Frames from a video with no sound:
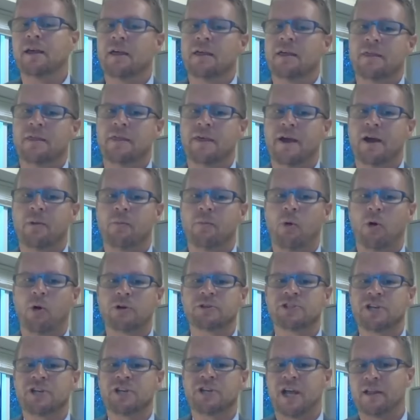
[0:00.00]
their more
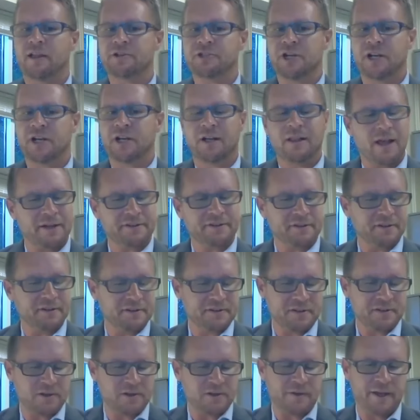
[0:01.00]
challenging classes
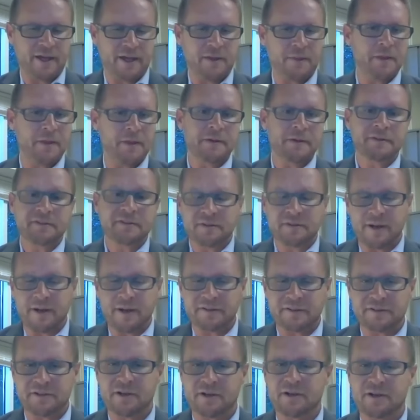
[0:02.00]
till the end of the
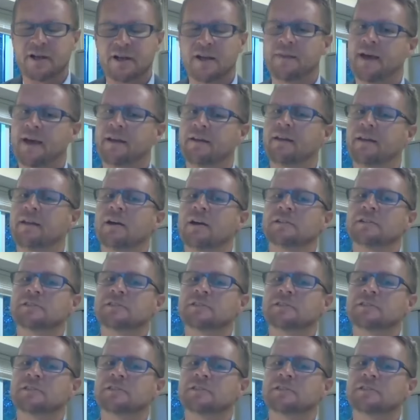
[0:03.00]
semester and then